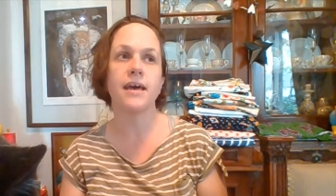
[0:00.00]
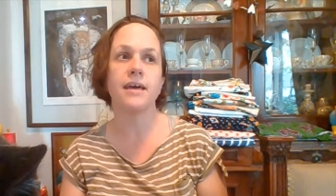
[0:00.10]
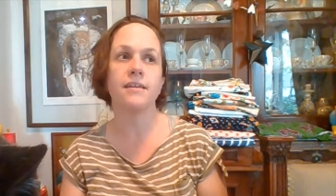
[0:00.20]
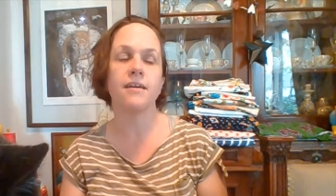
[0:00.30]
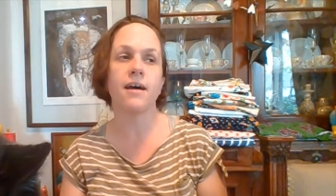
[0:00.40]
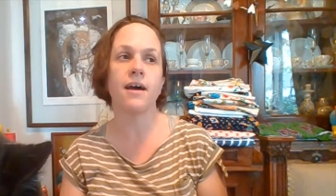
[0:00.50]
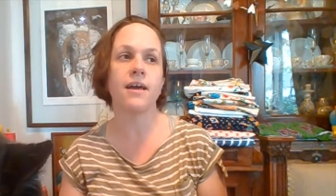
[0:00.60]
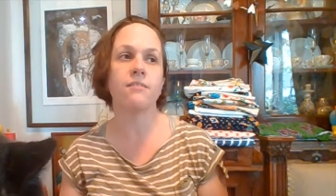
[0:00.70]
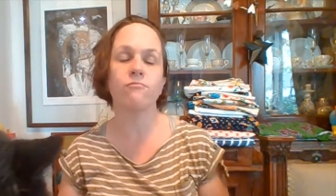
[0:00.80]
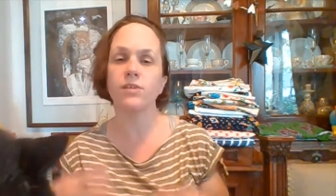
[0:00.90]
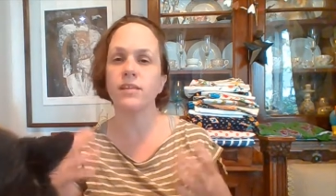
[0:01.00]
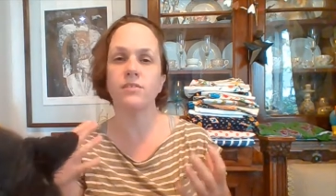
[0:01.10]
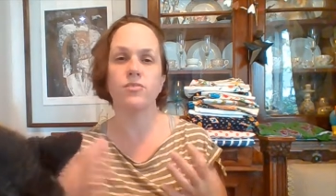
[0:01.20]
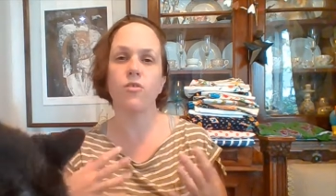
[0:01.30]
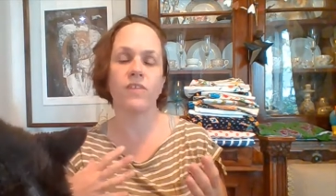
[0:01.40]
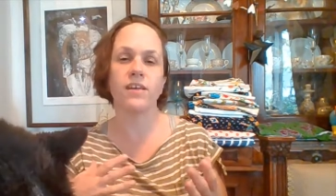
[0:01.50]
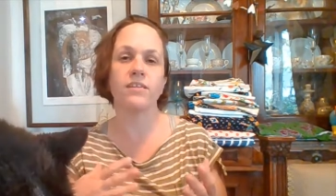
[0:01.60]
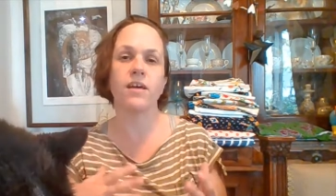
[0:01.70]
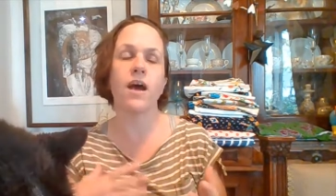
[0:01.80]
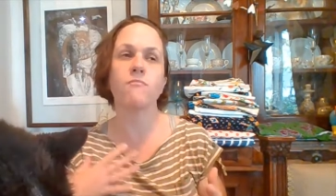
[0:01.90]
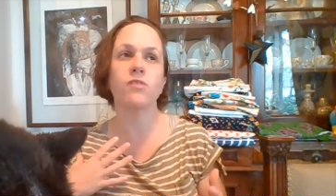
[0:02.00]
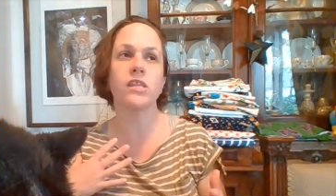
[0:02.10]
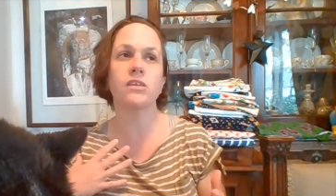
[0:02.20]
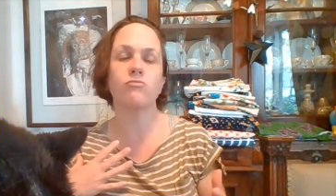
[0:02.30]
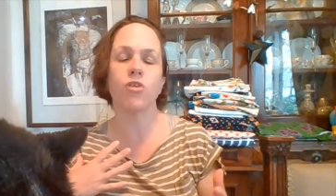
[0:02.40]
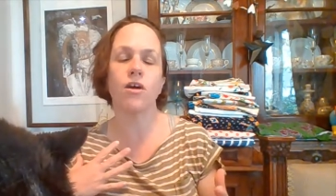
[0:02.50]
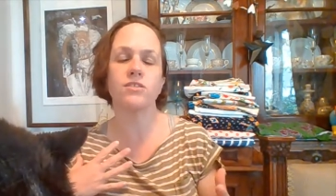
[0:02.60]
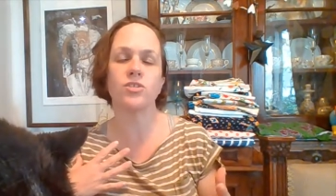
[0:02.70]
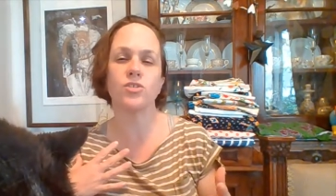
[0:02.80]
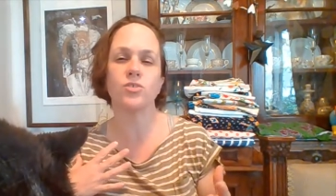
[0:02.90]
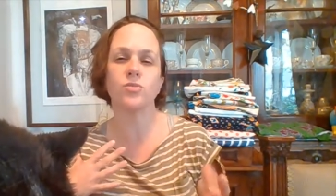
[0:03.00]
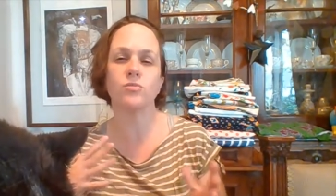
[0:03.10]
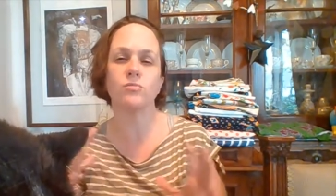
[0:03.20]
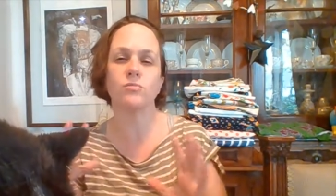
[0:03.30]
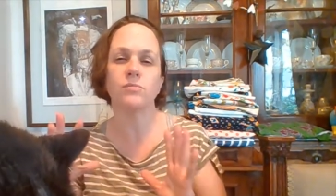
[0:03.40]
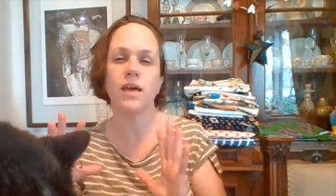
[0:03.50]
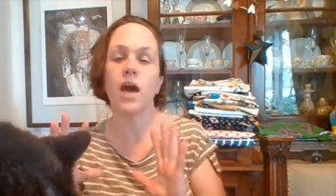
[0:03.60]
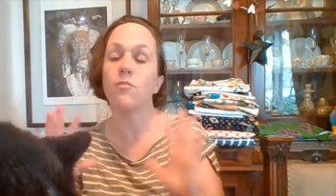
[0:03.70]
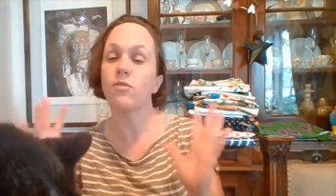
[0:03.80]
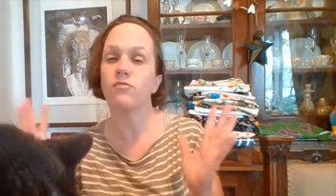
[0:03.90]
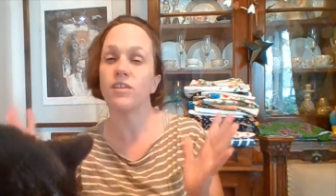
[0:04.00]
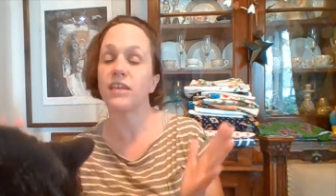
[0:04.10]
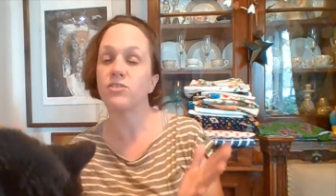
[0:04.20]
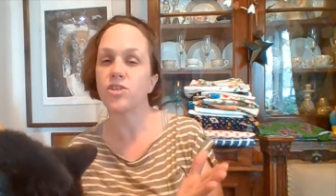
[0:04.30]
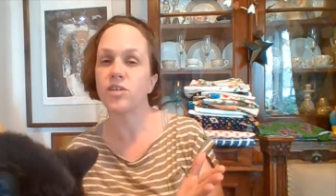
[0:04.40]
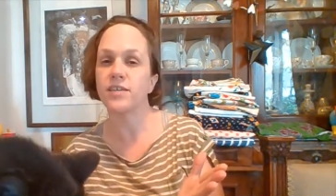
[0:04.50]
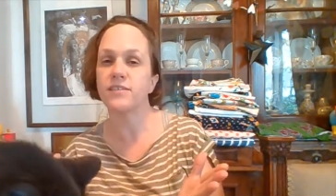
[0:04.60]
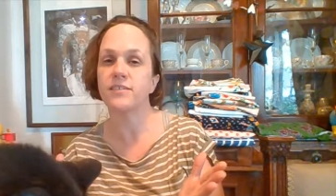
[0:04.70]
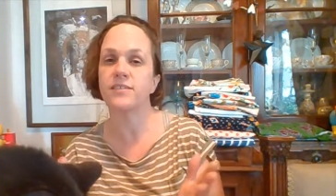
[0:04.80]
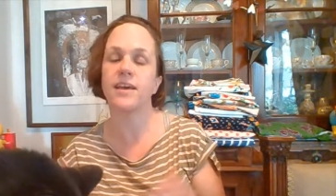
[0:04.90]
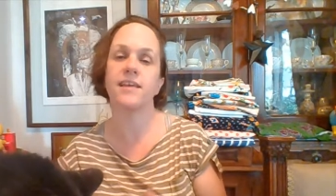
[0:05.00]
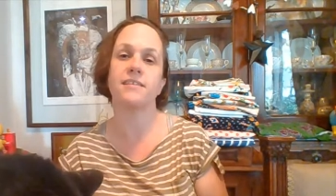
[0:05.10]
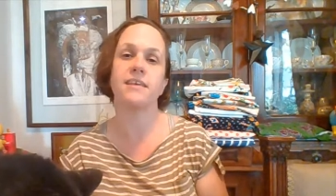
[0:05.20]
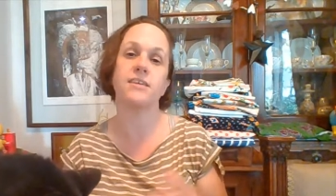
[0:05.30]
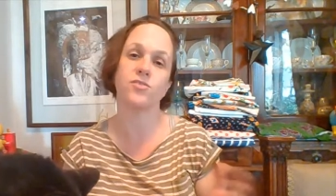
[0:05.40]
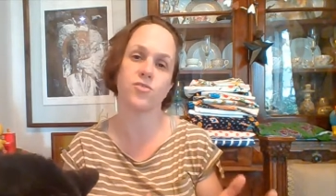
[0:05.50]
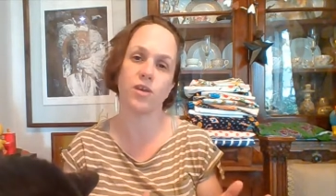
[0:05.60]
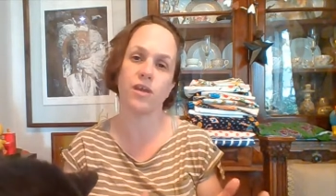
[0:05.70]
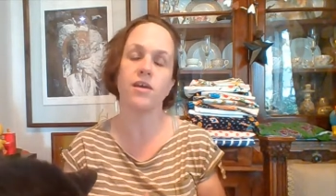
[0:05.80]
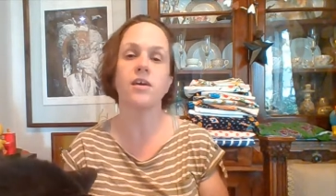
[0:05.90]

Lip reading: and I really dove in. I'm really drawn to how beautiful nature is and history.